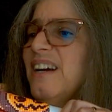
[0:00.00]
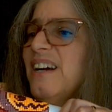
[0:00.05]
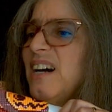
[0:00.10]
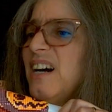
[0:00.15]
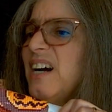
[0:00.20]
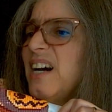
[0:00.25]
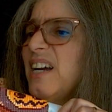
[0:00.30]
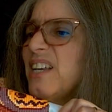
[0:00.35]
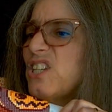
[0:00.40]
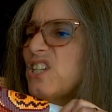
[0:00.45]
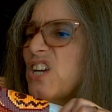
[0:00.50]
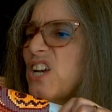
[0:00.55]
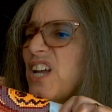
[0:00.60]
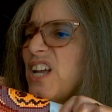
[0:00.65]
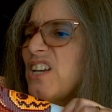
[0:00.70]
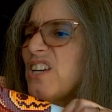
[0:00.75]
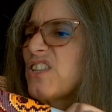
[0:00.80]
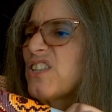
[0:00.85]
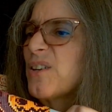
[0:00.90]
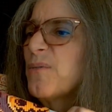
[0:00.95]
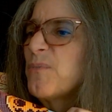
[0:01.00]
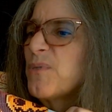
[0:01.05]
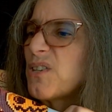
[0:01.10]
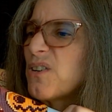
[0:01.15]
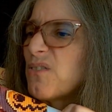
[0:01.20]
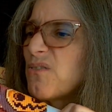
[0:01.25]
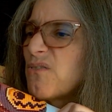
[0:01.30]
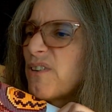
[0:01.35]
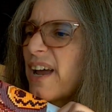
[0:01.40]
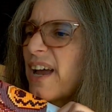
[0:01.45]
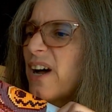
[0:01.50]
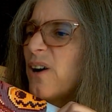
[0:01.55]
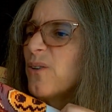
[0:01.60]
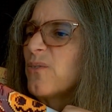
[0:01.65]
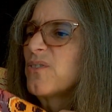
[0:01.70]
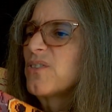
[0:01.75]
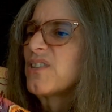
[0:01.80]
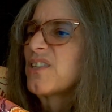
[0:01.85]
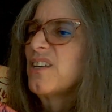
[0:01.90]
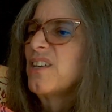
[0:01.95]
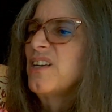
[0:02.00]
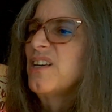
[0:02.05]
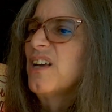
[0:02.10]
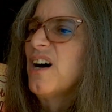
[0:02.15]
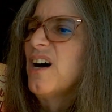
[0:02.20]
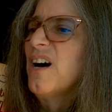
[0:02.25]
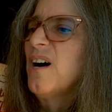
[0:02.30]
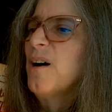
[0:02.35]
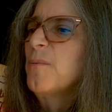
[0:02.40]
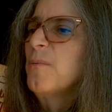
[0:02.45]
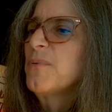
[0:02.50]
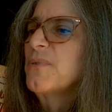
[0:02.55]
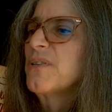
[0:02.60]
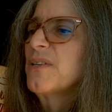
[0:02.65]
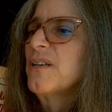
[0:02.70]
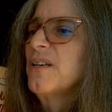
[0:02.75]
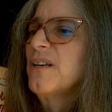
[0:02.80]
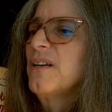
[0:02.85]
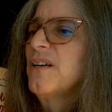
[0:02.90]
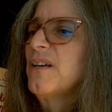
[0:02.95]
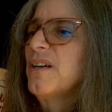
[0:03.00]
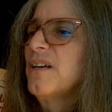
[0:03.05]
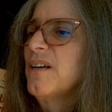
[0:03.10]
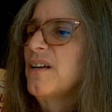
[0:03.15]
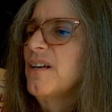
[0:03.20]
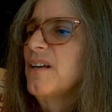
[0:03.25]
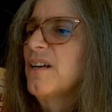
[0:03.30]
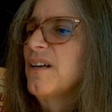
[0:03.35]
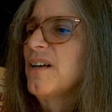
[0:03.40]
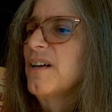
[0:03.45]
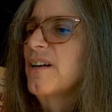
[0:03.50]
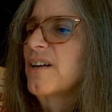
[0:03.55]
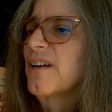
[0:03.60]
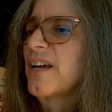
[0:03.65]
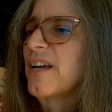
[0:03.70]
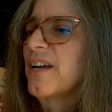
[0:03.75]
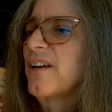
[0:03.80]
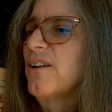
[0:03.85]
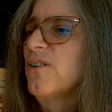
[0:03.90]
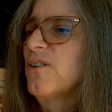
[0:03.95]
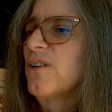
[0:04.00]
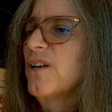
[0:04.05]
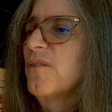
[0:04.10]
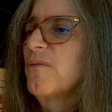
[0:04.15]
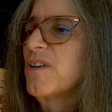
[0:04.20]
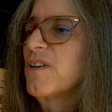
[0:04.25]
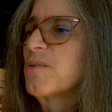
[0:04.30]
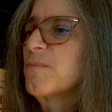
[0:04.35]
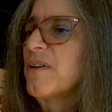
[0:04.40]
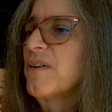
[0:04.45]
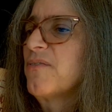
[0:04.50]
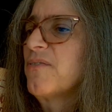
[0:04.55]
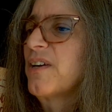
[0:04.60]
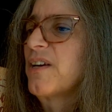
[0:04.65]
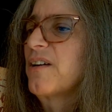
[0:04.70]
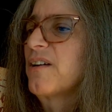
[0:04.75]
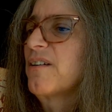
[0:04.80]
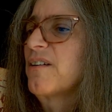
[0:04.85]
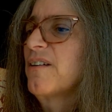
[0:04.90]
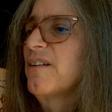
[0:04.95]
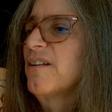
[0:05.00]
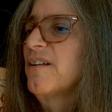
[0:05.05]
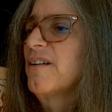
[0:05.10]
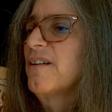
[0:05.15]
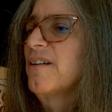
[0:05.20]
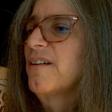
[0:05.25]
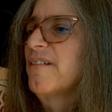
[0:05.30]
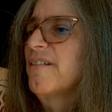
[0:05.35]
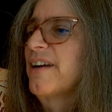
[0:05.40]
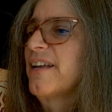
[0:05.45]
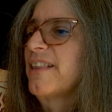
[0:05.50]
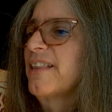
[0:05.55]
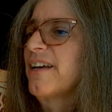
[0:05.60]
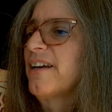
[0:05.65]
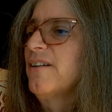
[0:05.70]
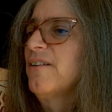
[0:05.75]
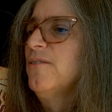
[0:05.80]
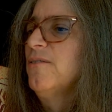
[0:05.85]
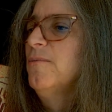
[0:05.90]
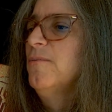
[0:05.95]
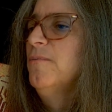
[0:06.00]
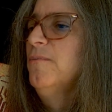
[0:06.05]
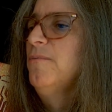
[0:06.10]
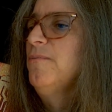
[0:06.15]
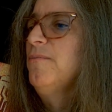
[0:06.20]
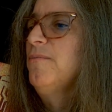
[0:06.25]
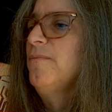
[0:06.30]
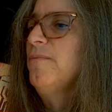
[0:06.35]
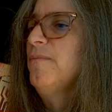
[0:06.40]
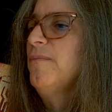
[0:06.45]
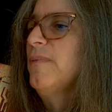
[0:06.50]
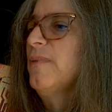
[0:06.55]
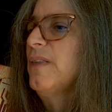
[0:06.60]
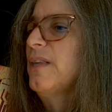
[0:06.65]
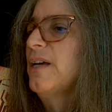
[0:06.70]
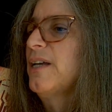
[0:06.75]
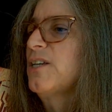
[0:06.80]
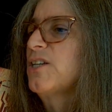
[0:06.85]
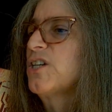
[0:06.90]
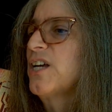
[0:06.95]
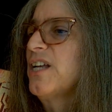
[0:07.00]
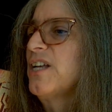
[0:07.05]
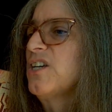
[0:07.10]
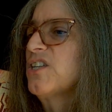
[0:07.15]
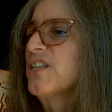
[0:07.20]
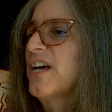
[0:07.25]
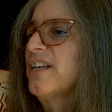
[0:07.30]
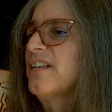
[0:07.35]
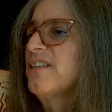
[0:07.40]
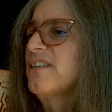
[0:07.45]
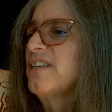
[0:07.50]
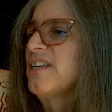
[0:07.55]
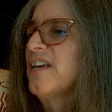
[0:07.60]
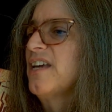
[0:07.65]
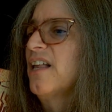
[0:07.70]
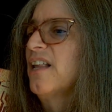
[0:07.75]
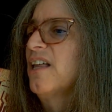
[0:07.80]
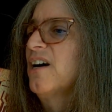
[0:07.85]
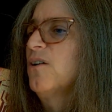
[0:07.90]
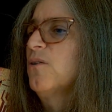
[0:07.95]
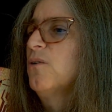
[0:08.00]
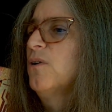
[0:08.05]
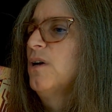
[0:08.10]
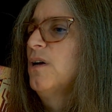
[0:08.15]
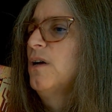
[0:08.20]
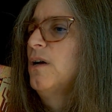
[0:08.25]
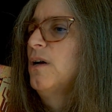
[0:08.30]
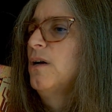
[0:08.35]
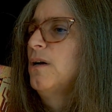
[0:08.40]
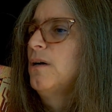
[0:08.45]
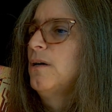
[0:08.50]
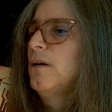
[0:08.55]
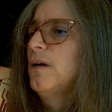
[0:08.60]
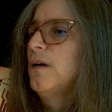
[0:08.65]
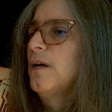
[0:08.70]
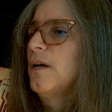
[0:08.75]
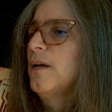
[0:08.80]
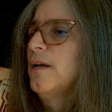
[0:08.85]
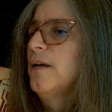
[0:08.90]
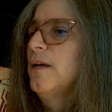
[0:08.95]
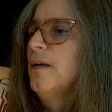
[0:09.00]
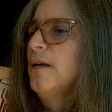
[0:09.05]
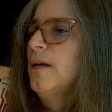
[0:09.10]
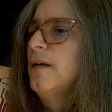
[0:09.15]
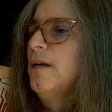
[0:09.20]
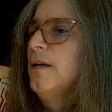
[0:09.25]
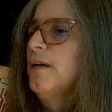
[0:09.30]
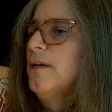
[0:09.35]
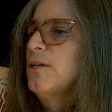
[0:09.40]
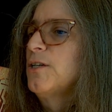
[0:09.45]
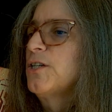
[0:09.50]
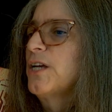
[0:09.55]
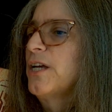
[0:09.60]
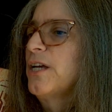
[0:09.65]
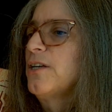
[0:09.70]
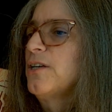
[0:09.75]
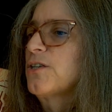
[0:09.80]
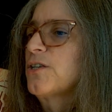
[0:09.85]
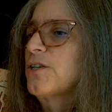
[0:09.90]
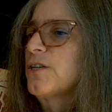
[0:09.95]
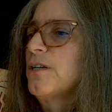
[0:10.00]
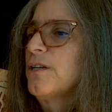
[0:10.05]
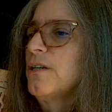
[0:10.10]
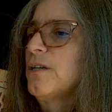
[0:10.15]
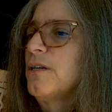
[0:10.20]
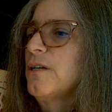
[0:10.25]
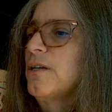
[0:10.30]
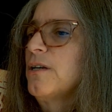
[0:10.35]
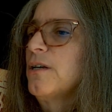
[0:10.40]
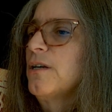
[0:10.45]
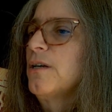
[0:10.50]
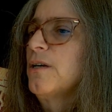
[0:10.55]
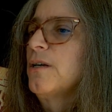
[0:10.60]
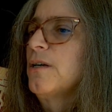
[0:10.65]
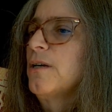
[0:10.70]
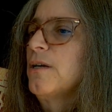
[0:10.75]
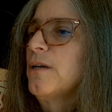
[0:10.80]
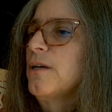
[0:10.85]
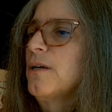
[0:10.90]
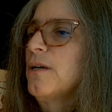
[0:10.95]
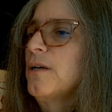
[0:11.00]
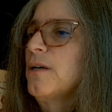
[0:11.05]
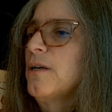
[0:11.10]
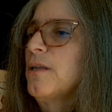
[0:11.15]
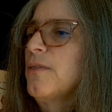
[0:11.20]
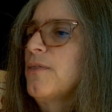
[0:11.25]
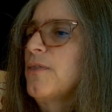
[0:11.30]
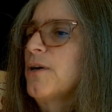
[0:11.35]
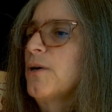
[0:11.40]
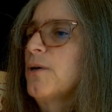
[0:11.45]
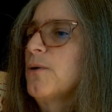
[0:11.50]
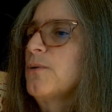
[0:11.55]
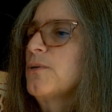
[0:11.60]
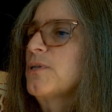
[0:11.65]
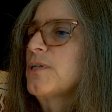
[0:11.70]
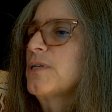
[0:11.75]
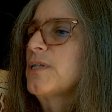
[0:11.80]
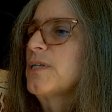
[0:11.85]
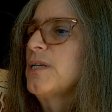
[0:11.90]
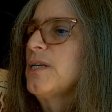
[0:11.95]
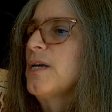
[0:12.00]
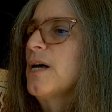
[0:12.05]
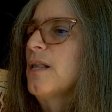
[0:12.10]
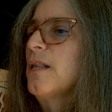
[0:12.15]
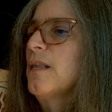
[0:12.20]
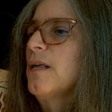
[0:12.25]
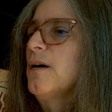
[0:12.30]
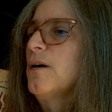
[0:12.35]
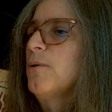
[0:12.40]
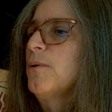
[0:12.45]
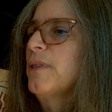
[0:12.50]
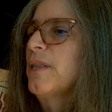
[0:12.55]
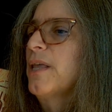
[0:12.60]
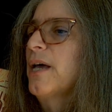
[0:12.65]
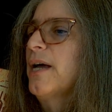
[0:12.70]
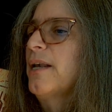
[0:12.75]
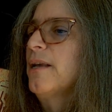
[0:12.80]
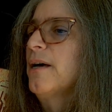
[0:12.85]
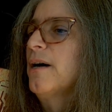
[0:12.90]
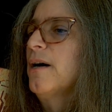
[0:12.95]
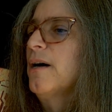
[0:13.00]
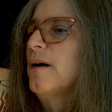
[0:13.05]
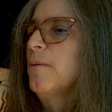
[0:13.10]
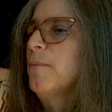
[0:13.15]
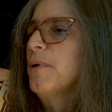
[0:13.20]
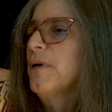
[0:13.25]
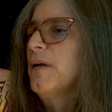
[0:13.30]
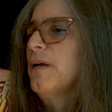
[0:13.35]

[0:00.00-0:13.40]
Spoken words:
I changed them to rounds, the knobs. Okay, hold on, where's my finger? Right there. I changed that to yellow. Changed those to yellow in that knob.